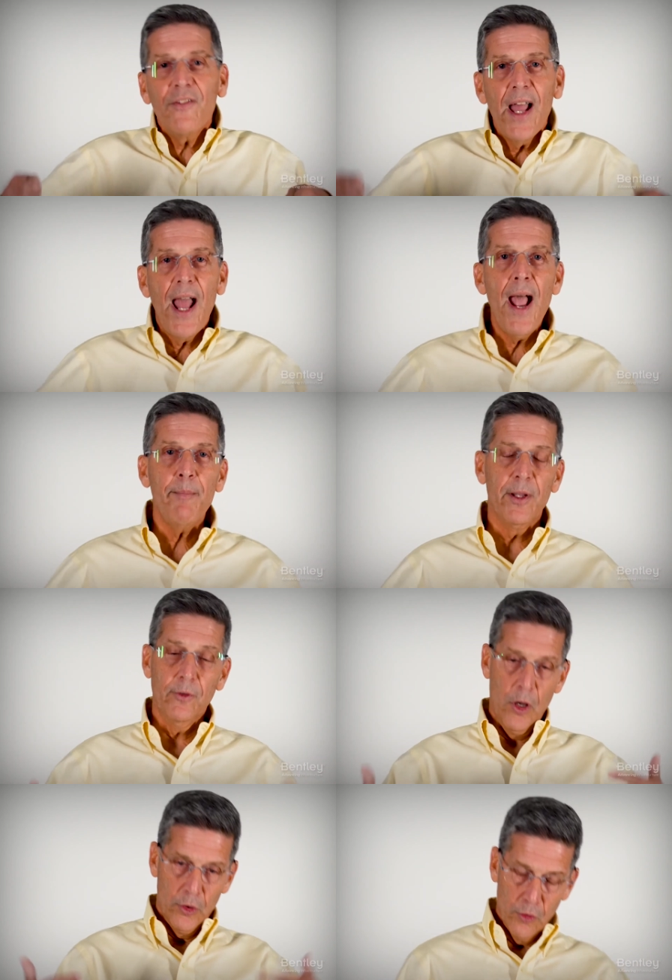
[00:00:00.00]
that happens,
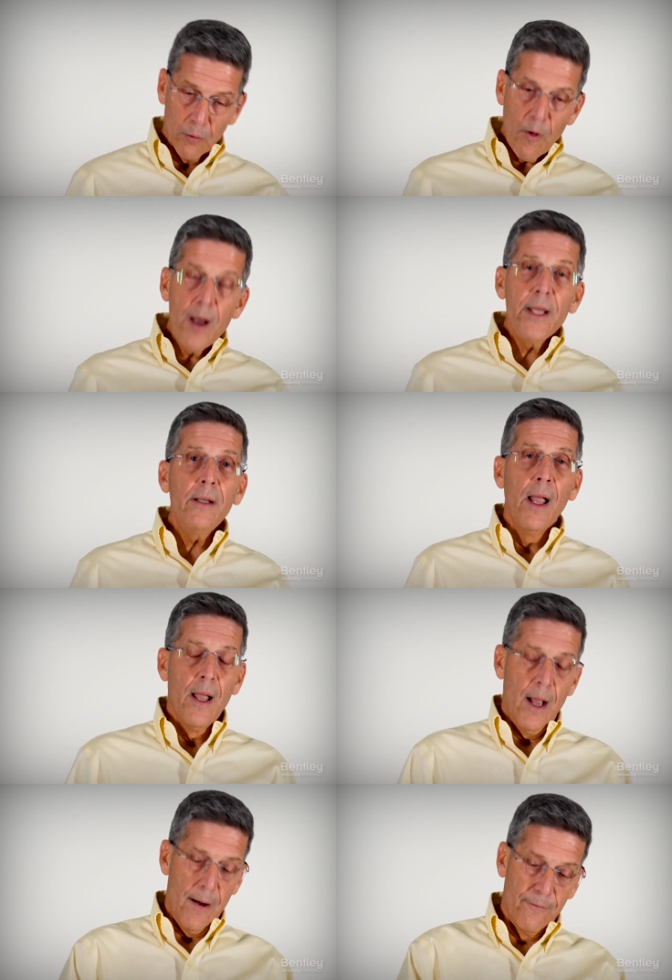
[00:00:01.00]
you're running
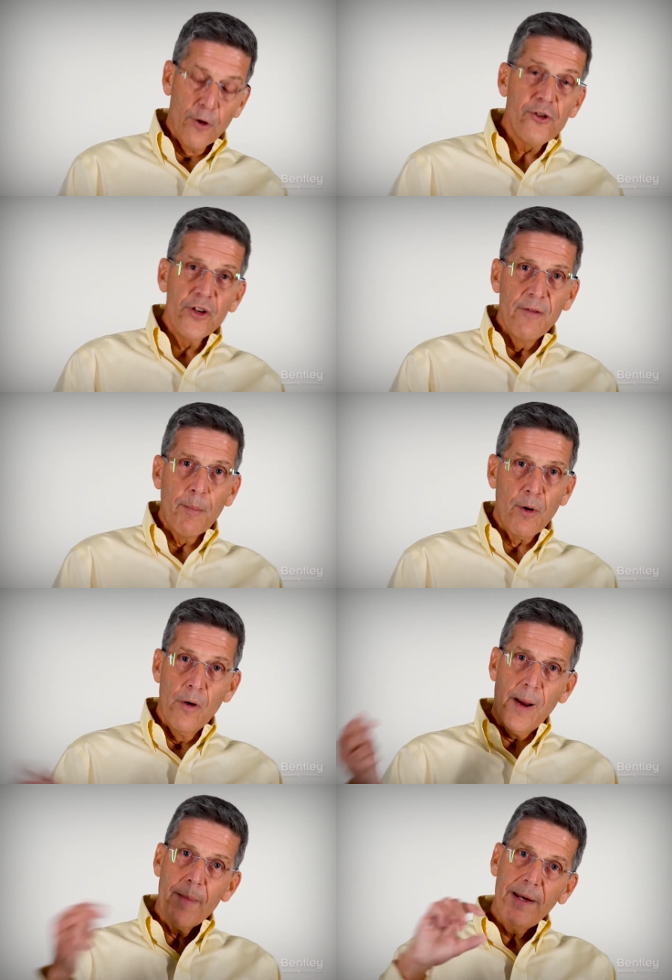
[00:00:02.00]
a version of a
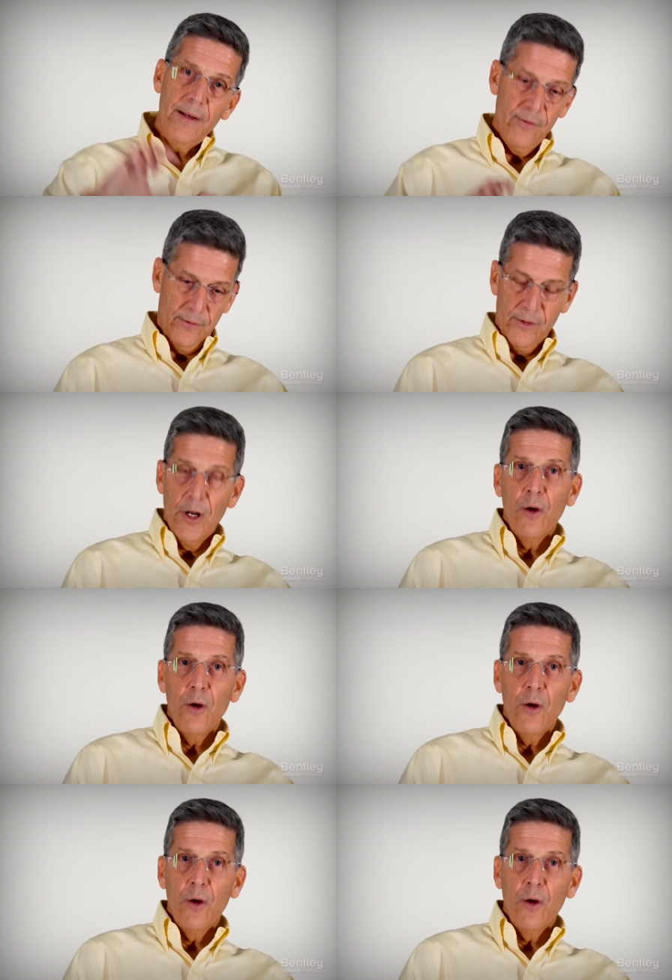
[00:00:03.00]
program that is,